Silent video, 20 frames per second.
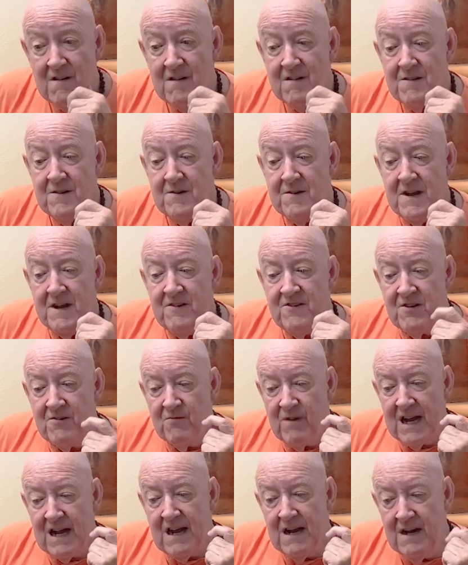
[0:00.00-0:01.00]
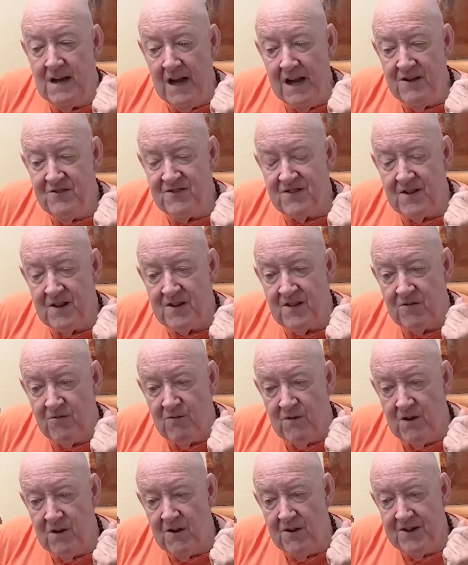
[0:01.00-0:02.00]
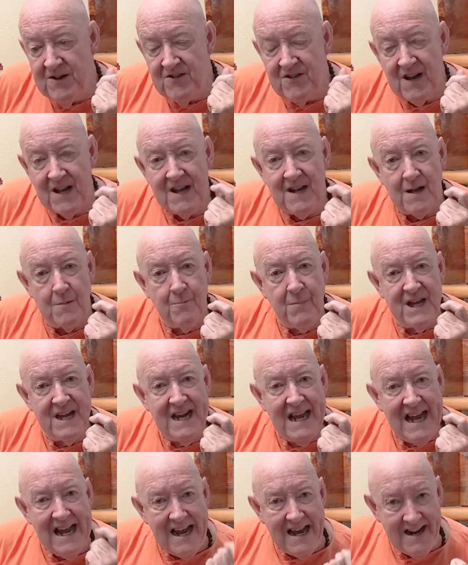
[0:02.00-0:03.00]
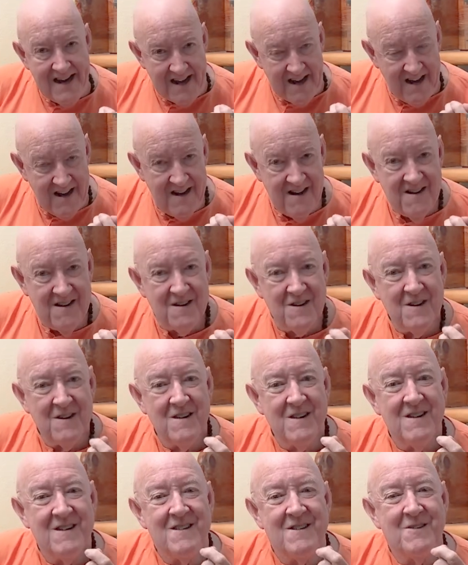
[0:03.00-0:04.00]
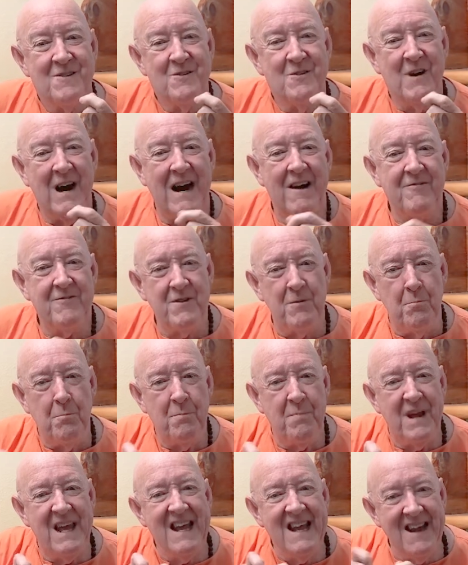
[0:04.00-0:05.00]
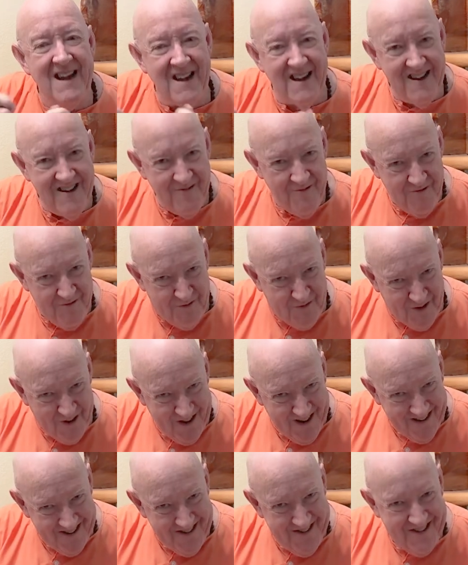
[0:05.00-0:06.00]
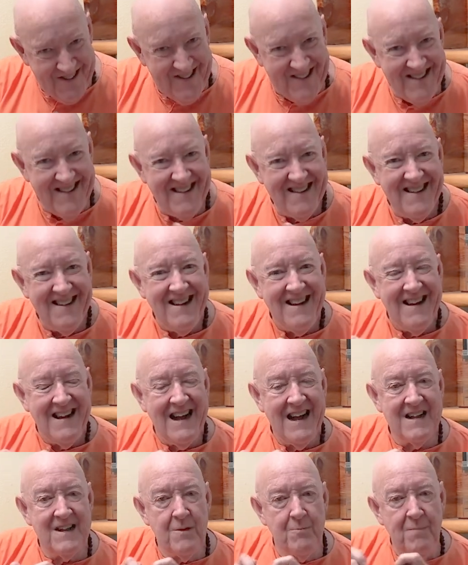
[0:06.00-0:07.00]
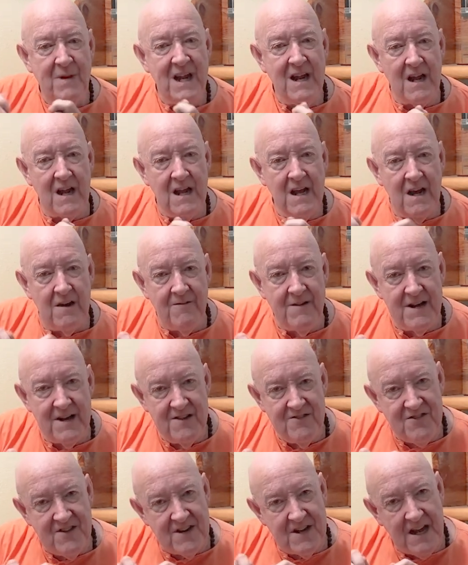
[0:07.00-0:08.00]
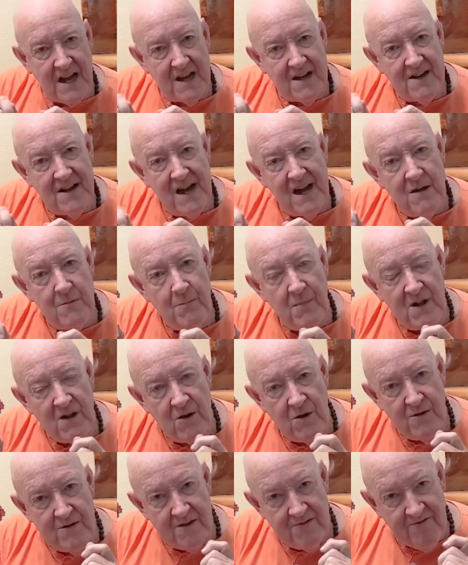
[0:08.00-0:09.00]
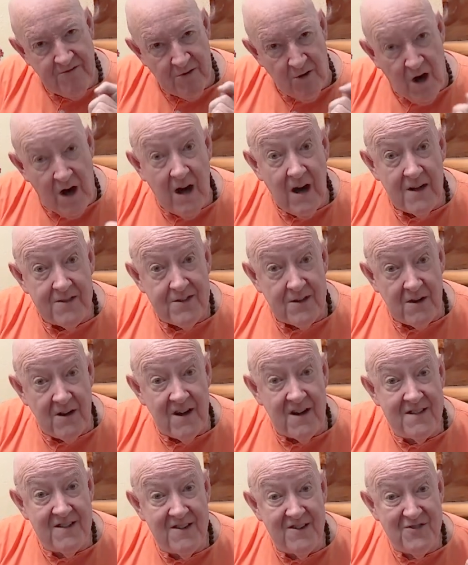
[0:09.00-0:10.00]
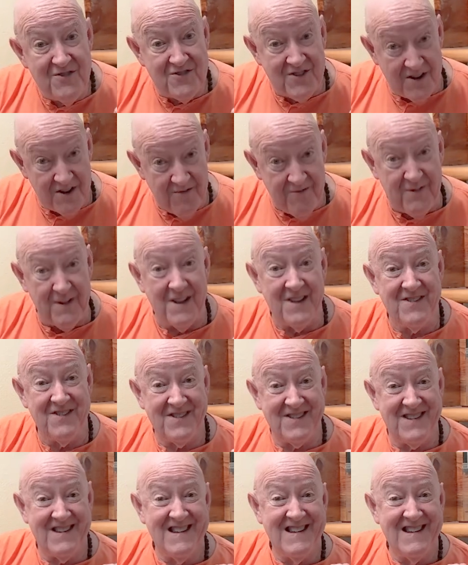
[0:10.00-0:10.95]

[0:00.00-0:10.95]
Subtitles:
you need to recognize that the world is like a banana. You have to peel it first. And the peeling of it is to get down below the froth on the surface,